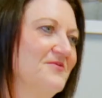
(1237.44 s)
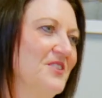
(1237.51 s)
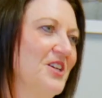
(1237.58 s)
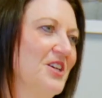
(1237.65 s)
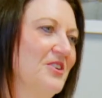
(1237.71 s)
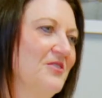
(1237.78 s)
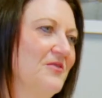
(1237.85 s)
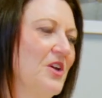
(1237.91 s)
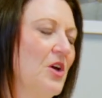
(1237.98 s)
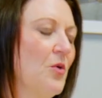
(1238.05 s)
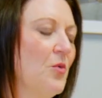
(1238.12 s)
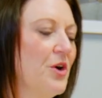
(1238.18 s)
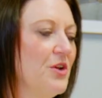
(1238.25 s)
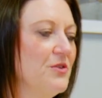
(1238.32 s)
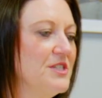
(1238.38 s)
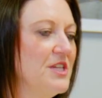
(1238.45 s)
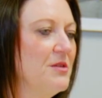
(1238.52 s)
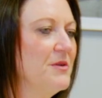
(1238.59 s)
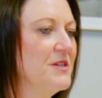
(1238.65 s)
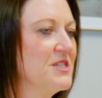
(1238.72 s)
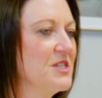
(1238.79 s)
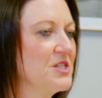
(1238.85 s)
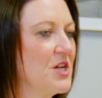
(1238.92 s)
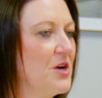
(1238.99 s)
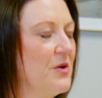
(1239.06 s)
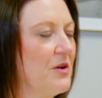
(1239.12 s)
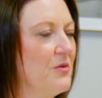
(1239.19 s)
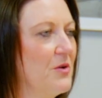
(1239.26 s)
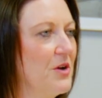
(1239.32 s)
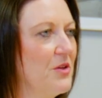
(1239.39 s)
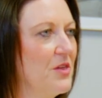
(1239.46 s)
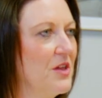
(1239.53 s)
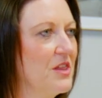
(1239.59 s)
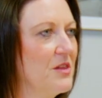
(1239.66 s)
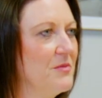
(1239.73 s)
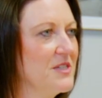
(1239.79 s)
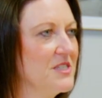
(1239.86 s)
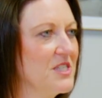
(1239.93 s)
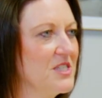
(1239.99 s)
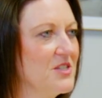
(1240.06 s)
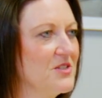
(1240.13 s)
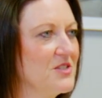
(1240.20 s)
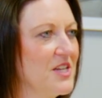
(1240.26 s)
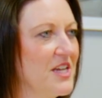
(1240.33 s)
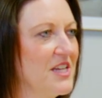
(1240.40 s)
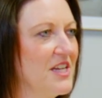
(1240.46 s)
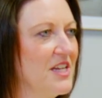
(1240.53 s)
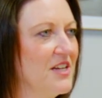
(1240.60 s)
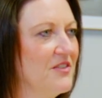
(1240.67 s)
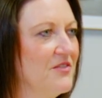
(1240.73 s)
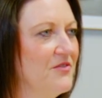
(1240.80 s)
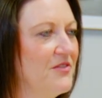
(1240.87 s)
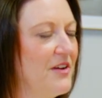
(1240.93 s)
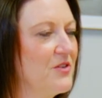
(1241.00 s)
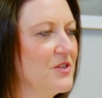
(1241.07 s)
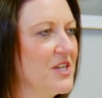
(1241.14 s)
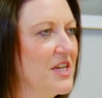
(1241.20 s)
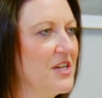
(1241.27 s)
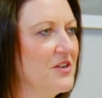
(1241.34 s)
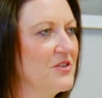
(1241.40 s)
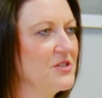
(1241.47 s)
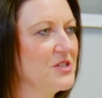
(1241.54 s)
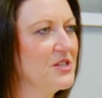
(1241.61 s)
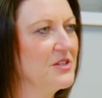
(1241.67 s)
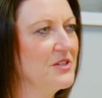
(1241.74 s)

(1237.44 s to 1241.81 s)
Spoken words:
Yeah. Where do you see the business going? What do you think the business looks like in 5 or 10 years?